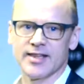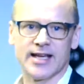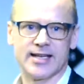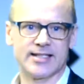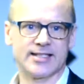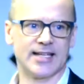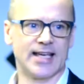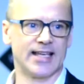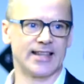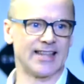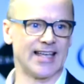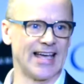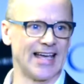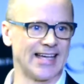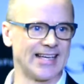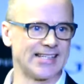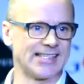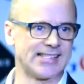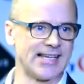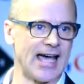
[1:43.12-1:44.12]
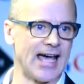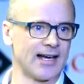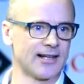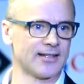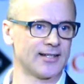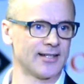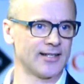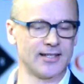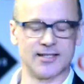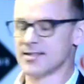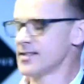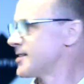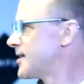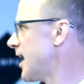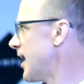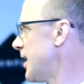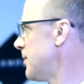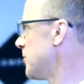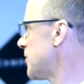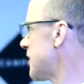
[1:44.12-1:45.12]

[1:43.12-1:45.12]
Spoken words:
then take that exact same